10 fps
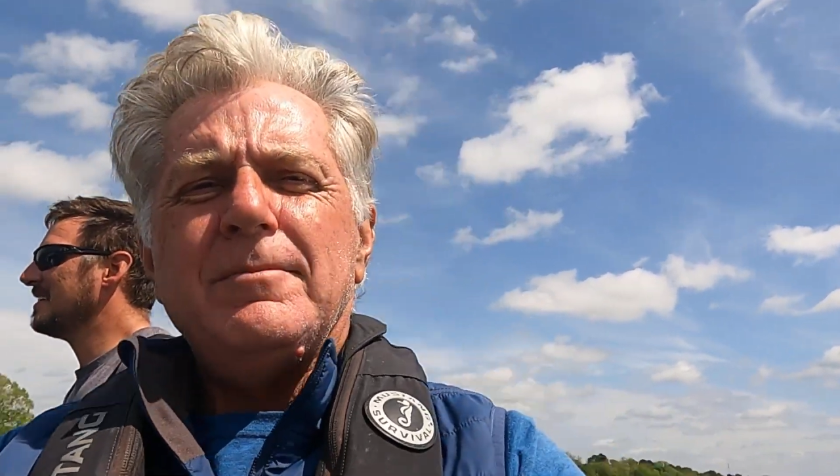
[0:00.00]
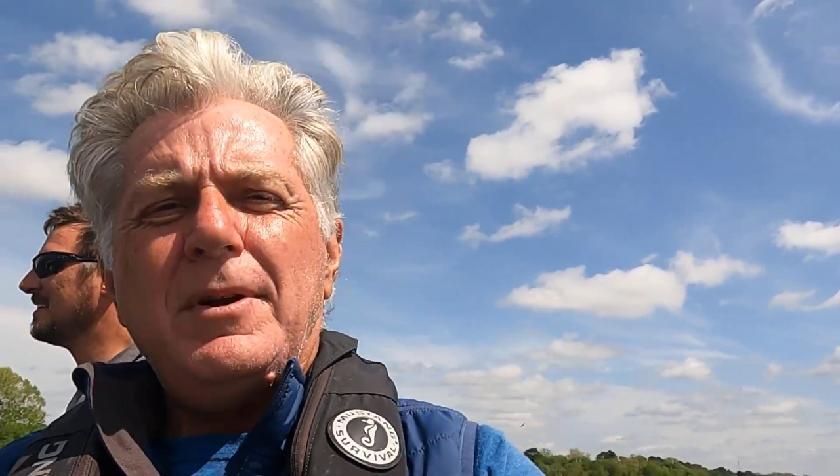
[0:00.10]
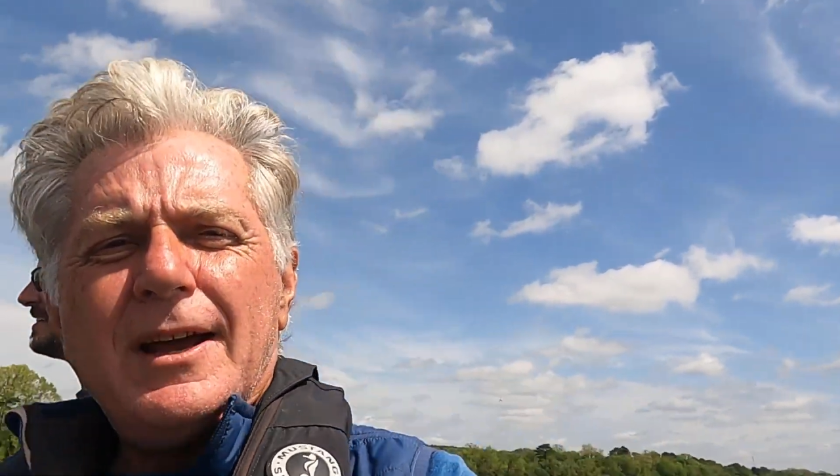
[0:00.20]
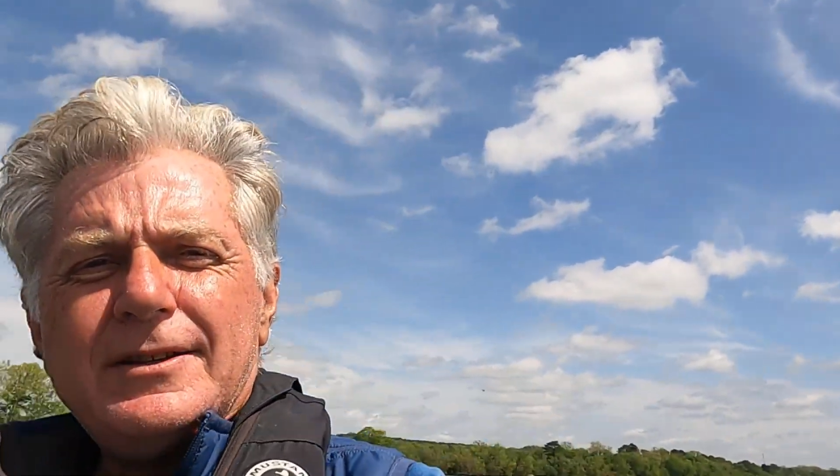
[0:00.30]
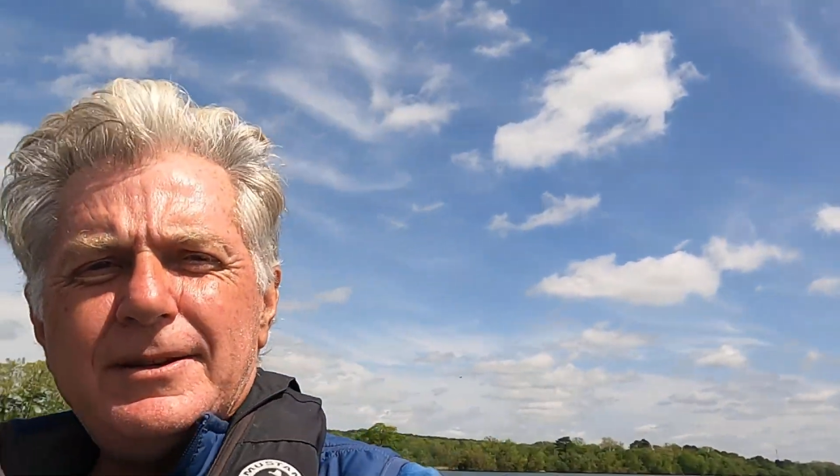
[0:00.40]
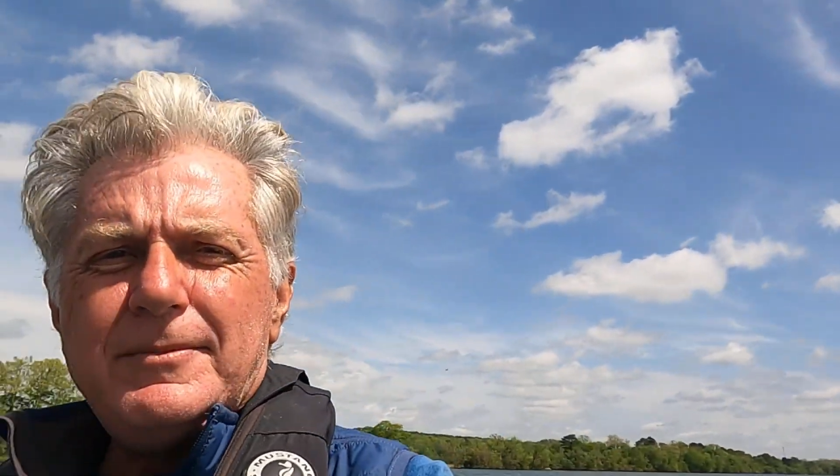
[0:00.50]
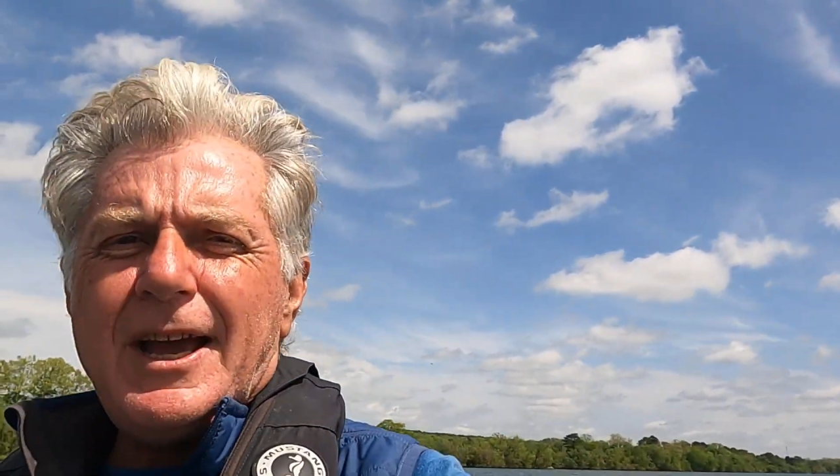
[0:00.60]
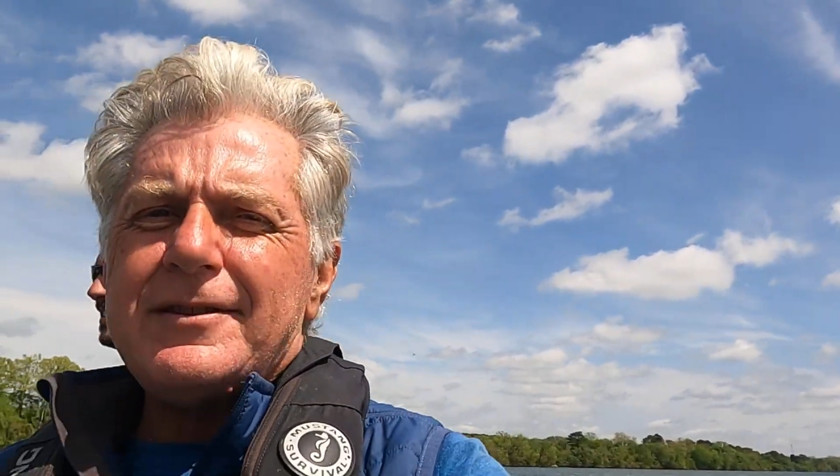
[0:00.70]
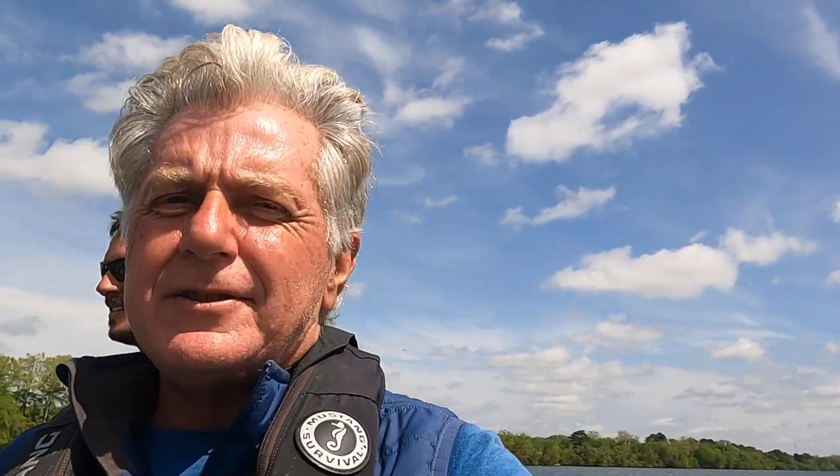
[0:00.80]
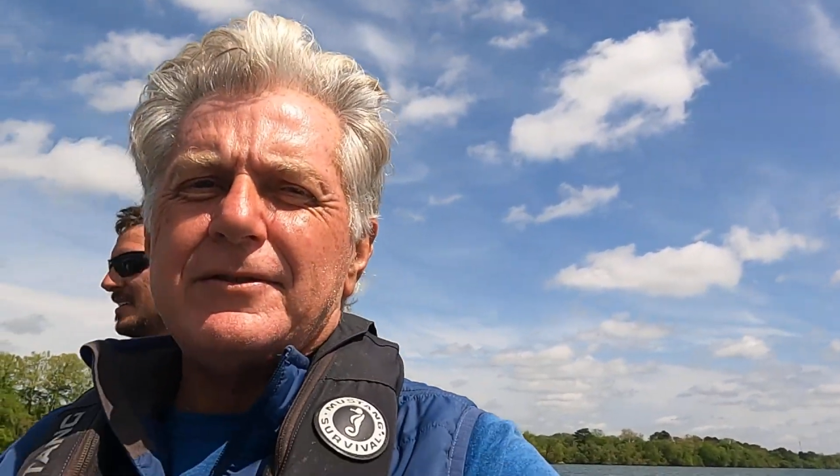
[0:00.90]
Black Sheep
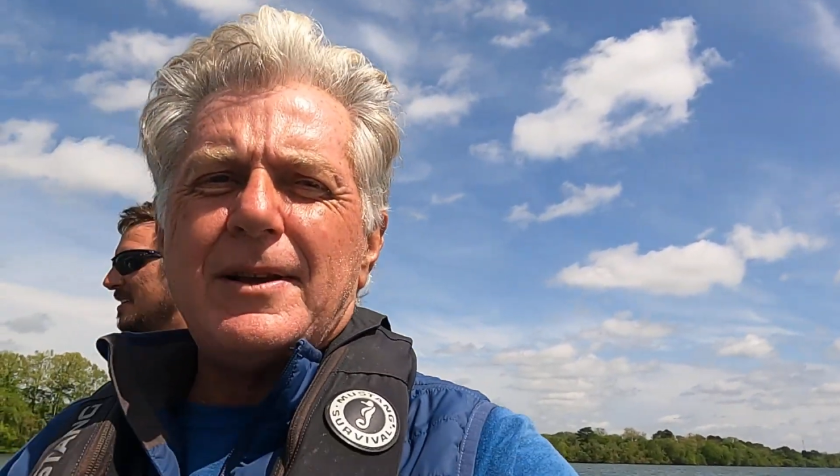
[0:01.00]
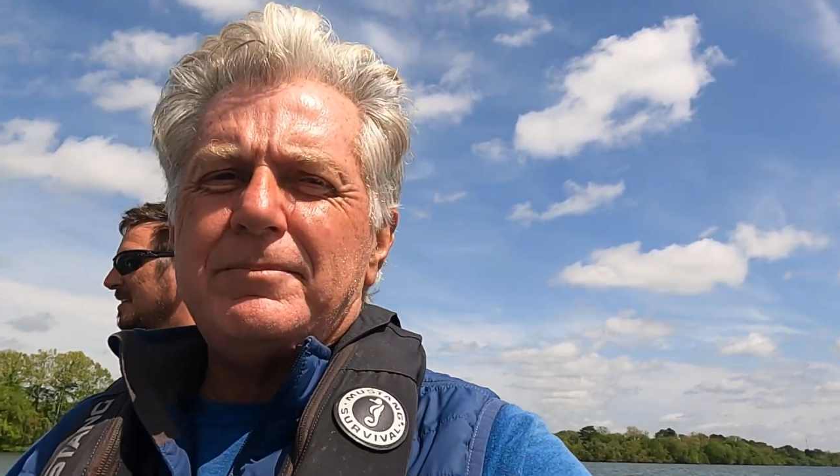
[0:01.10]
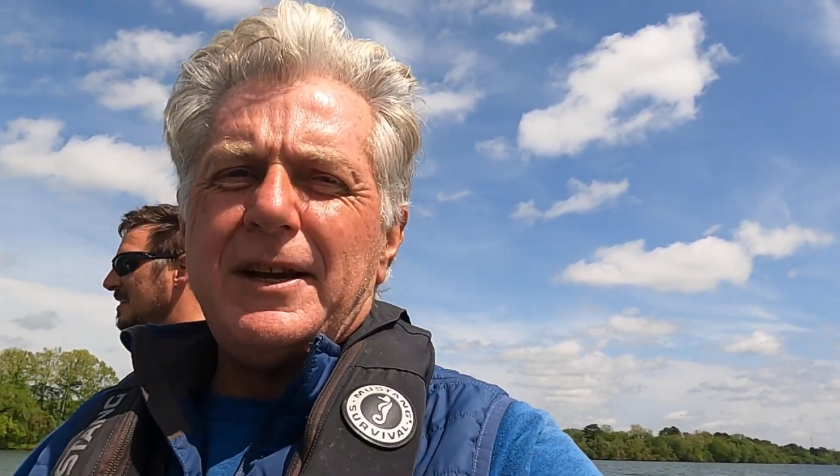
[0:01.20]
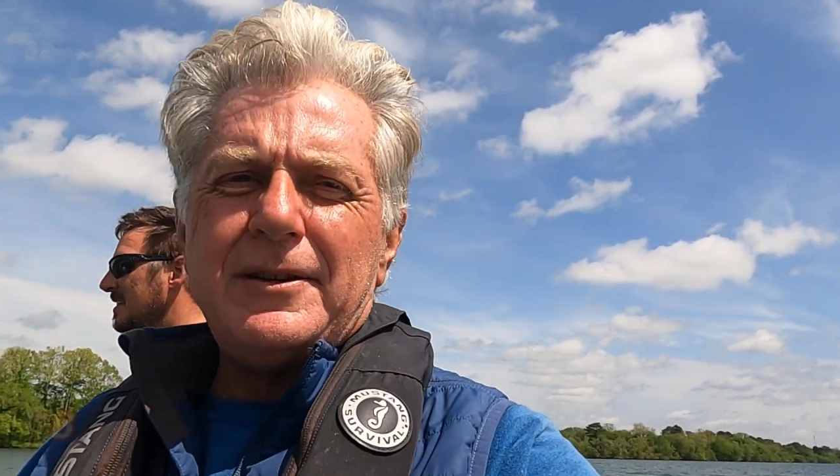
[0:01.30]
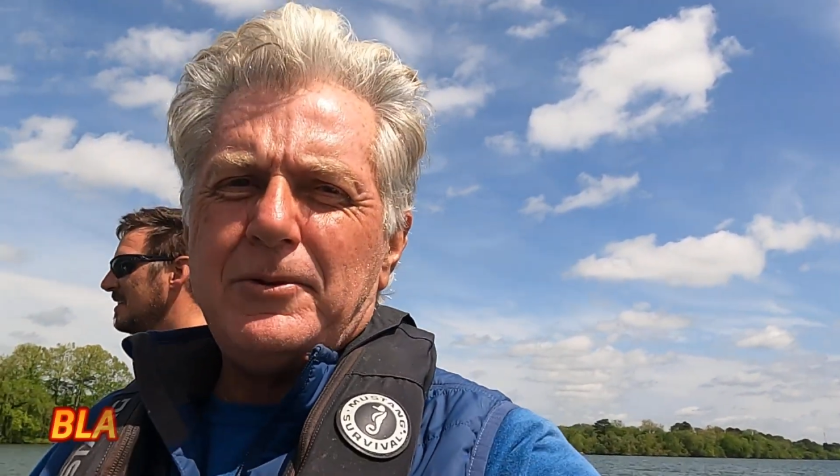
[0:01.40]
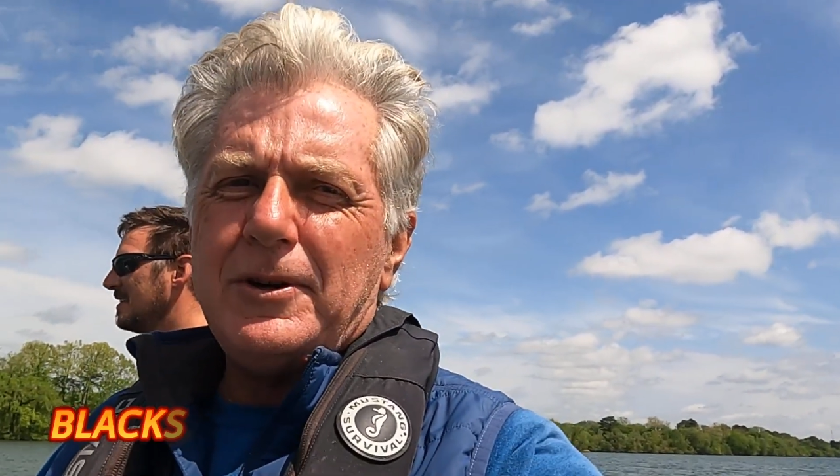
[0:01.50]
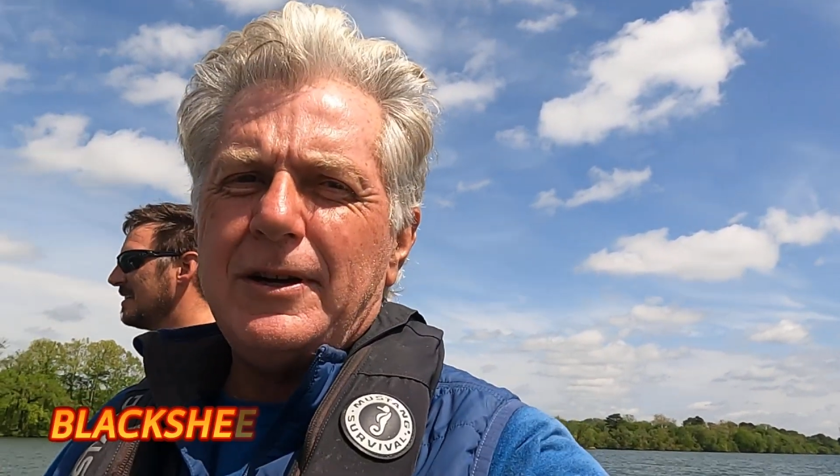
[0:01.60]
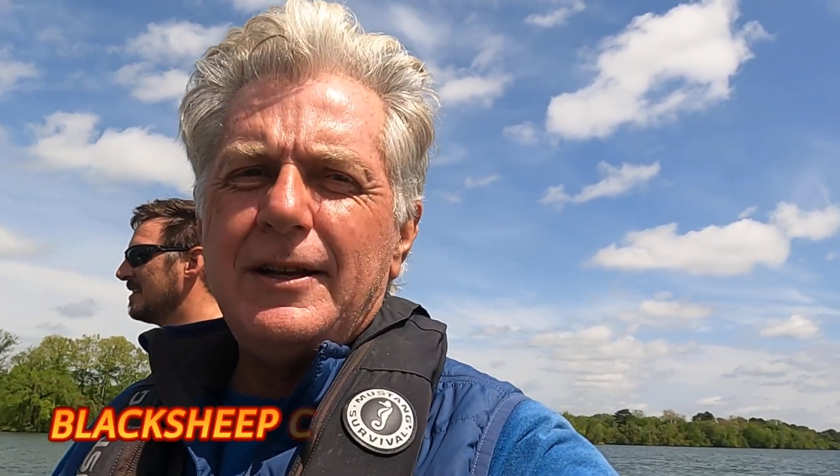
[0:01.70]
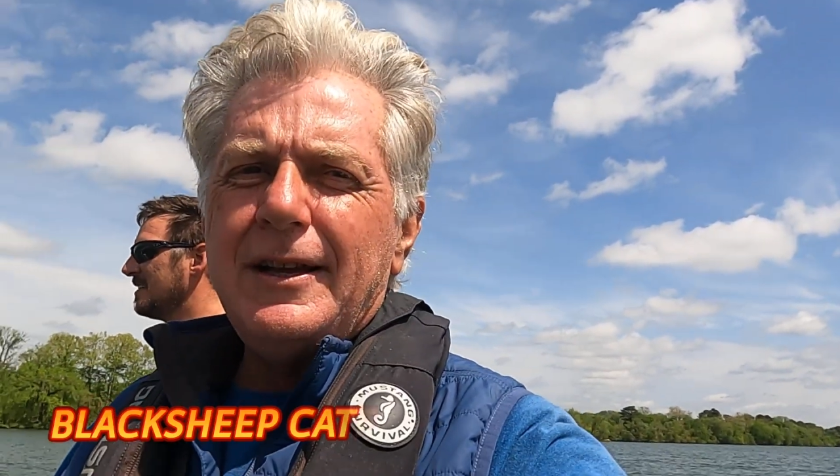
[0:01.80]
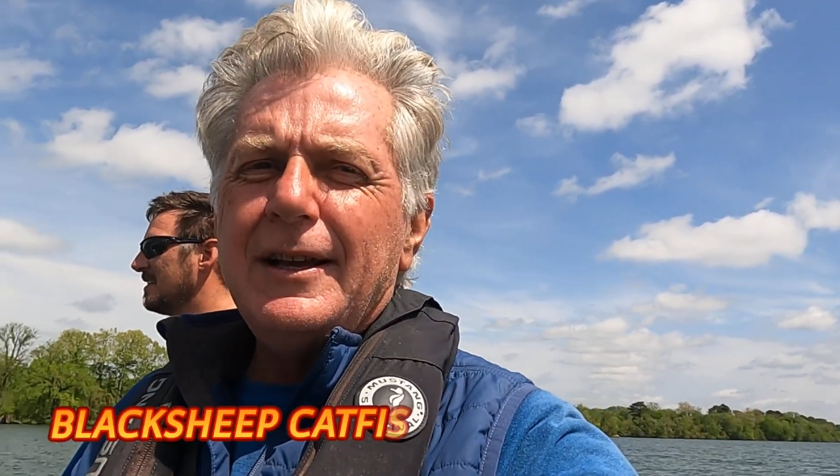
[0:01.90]
Guide Service. I'm telling you what.